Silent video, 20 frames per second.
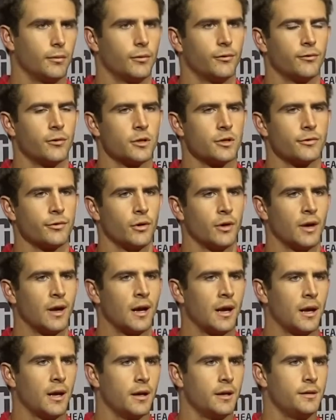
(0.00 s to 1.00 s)
First of all, it
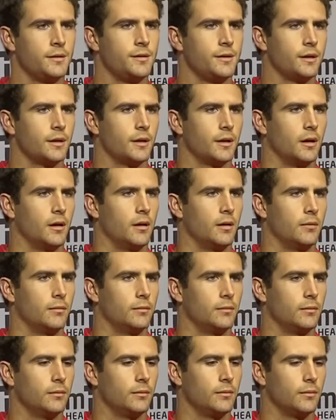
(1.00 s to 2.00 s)
hides,
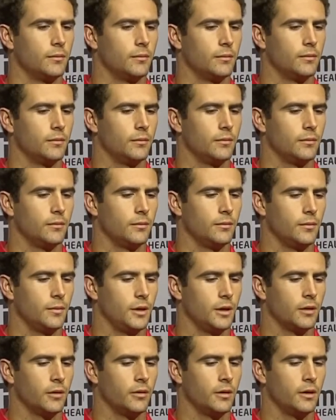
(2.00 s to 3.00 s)

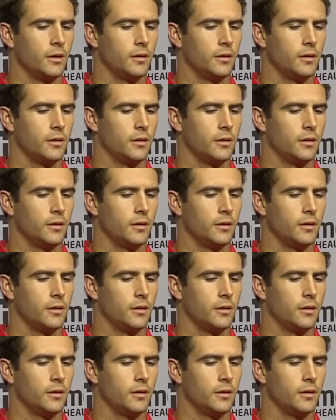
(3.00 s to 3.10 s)
you know,